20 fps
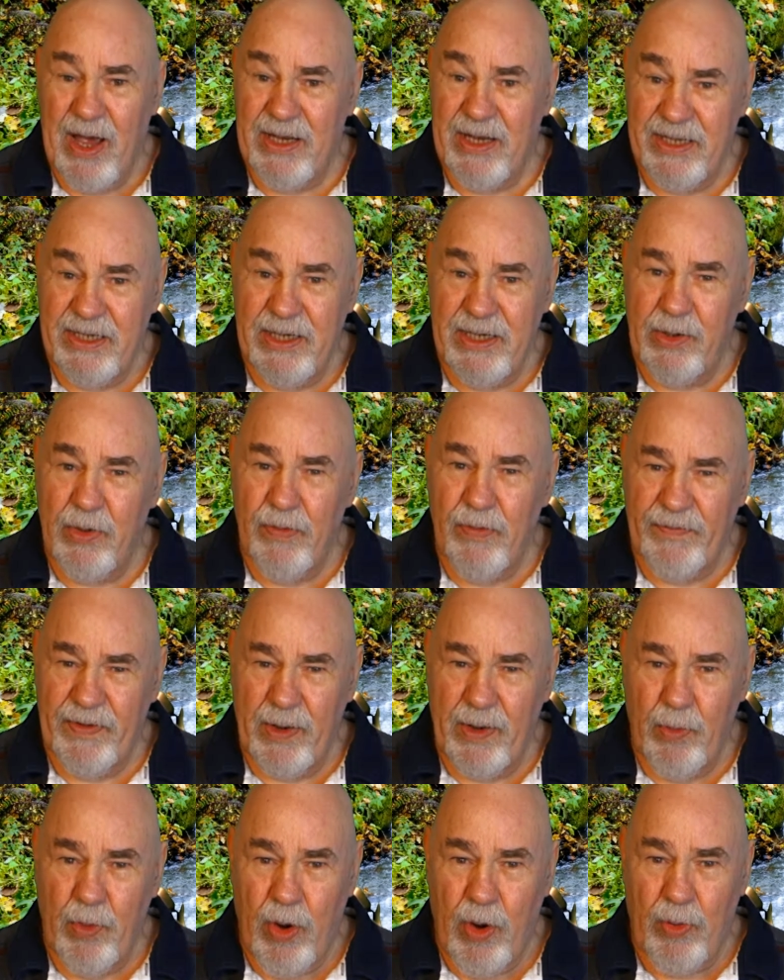I didn't go for
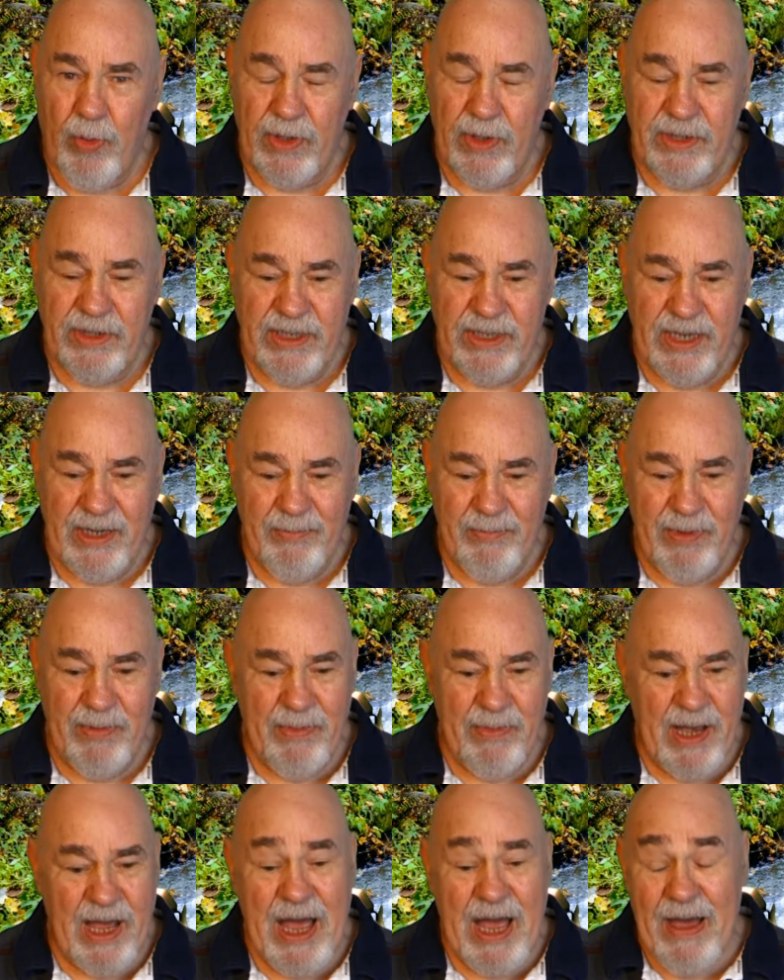a walk one day,
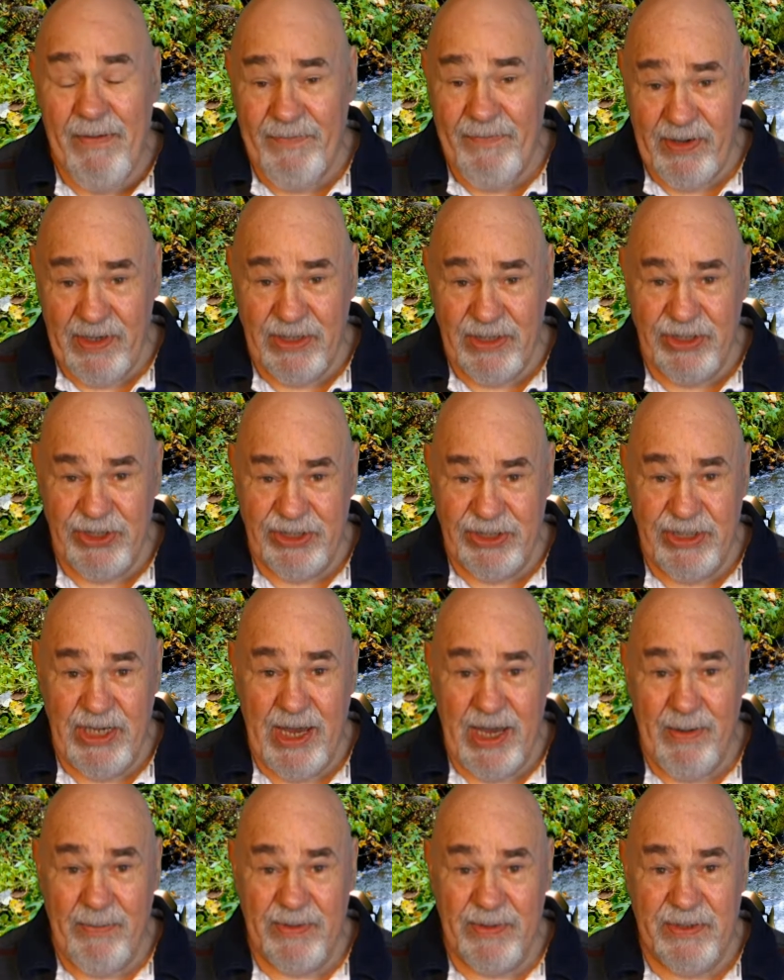but my average
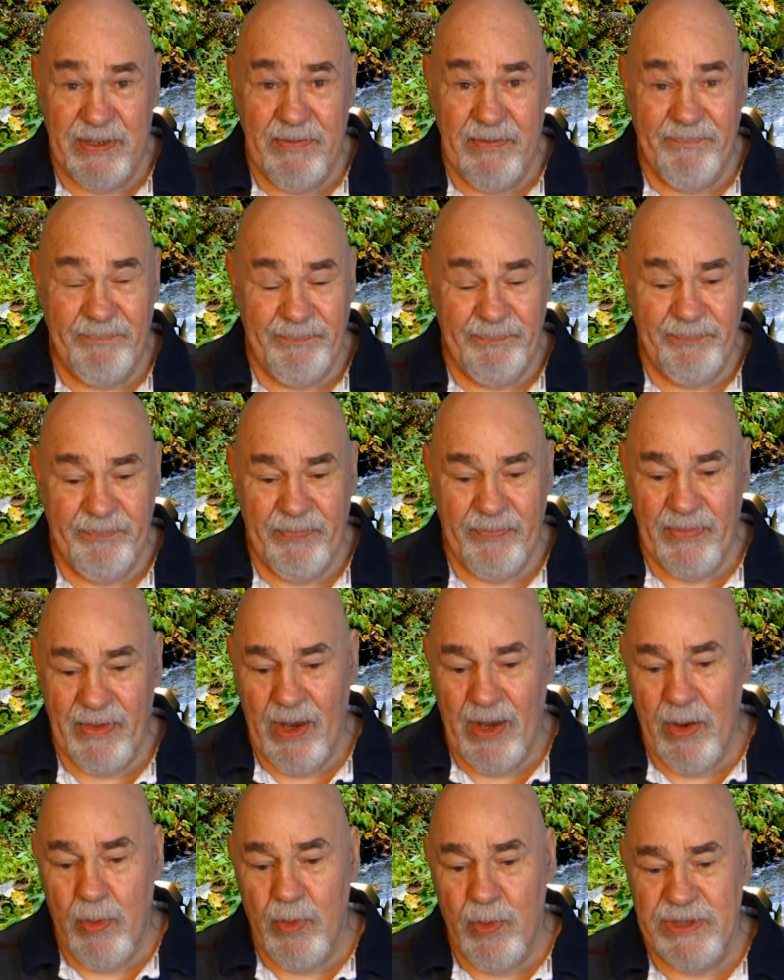steps
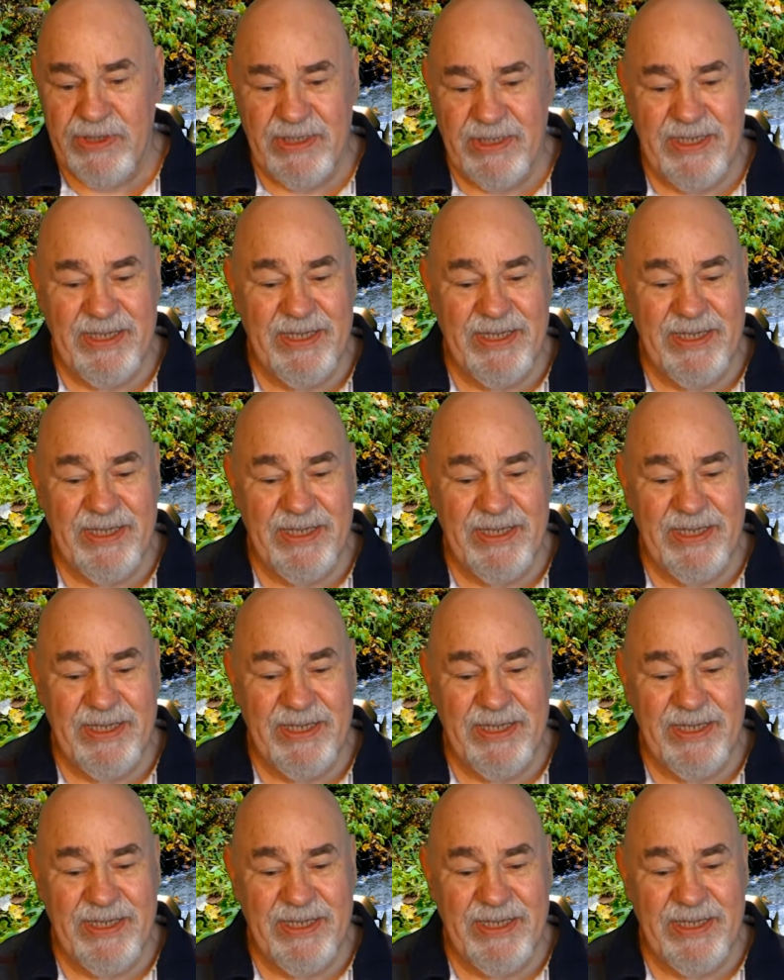was